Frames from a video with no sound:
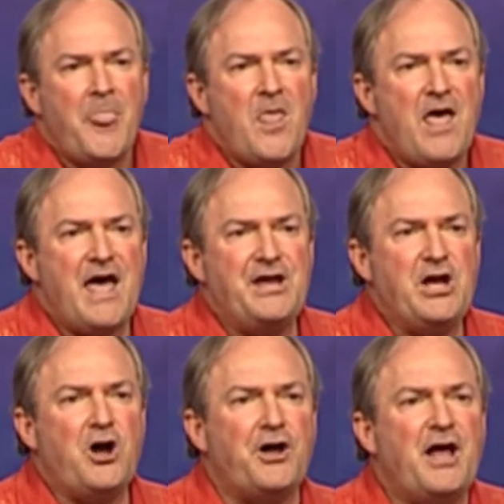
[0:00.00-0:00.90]
And he
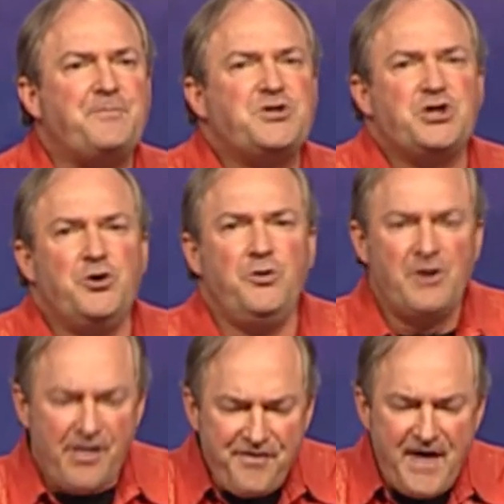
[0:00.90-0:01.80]
got up to
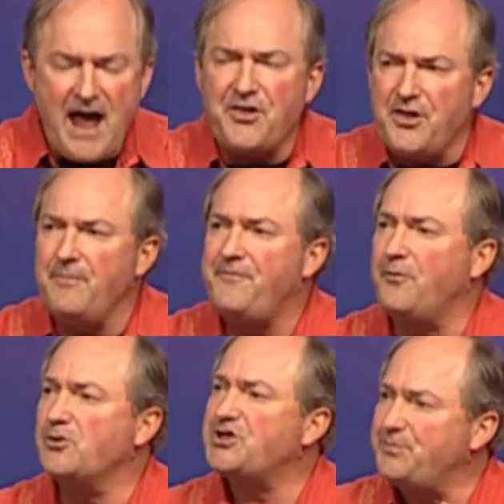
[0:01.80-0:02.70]
thank them
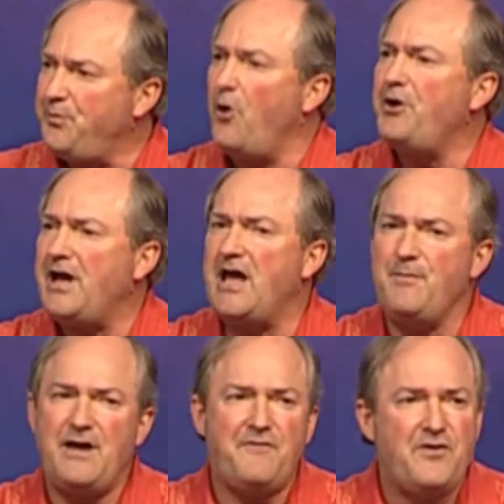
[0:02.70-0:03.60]
for supporting him,
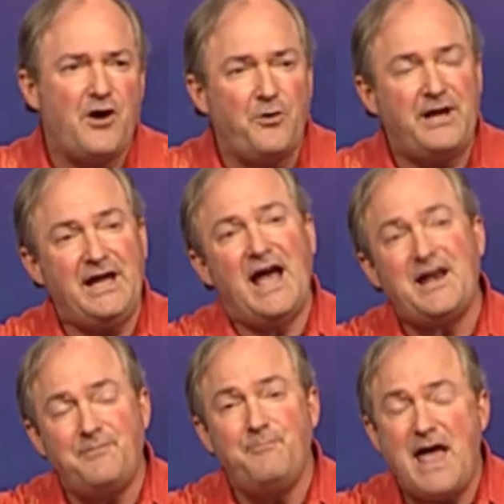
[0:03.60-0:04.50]
even though he
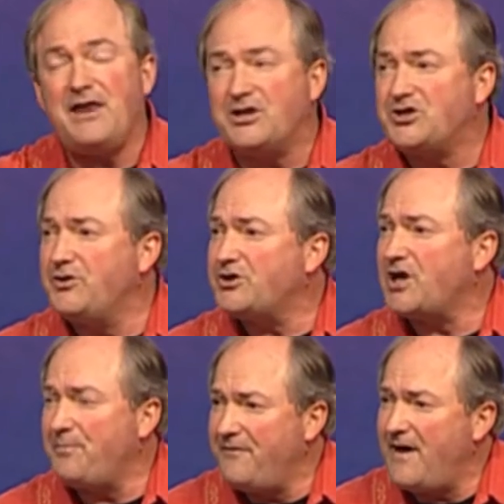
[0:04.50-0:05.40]
hadn't made it to the
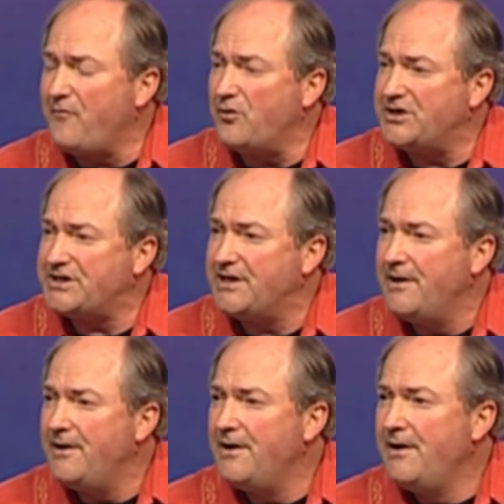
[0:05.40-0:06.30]
top of Everest.
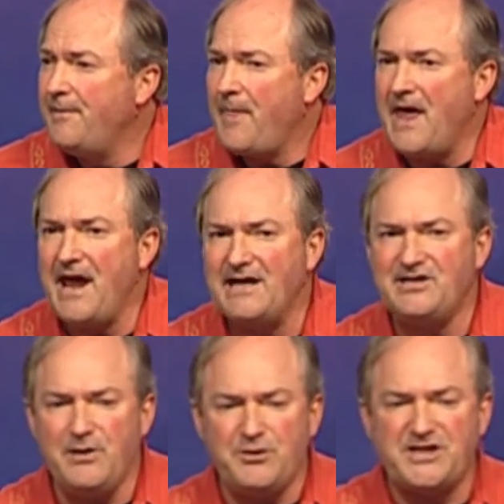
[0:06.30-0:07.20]
And as
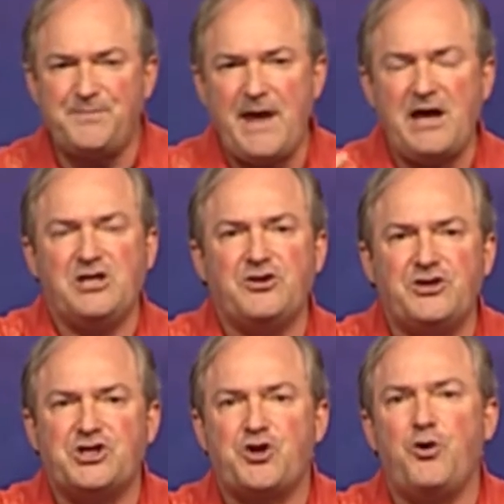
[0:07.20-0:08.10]
he was speaking to
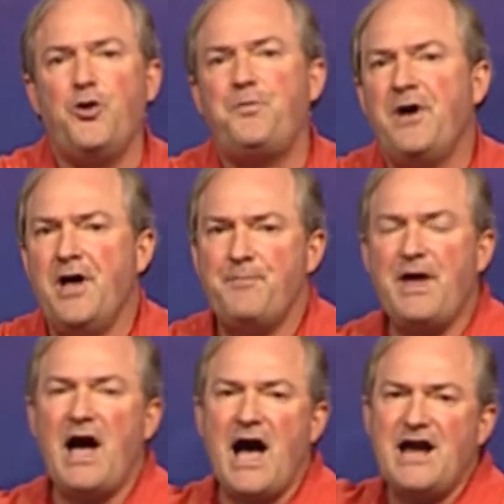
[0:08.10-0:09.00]
this group,
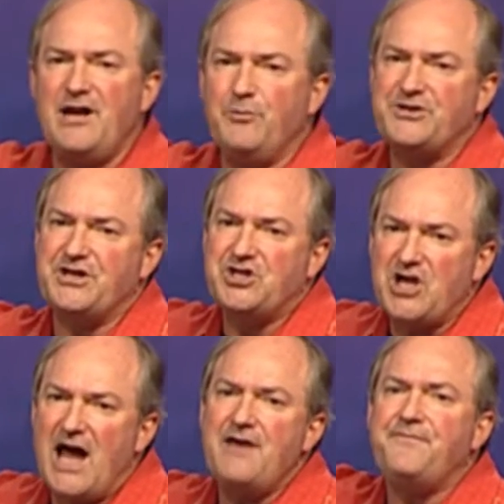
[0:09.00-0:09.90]
behind him was a
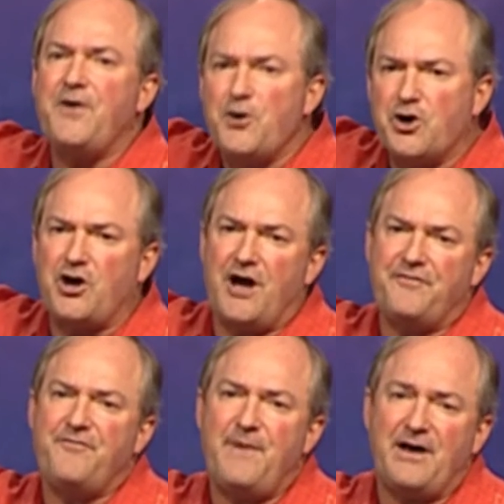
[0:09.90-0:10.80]
giant photograph
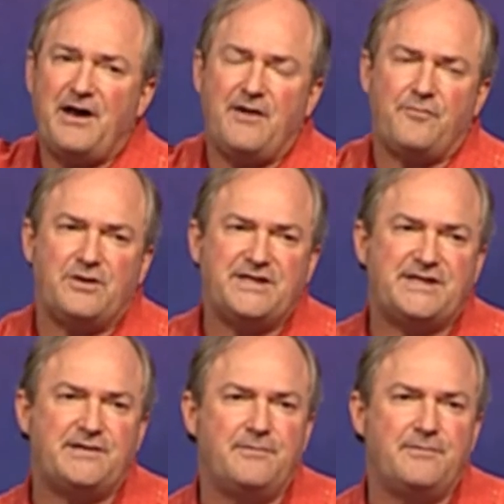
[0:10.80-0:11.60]
of Mount Everest.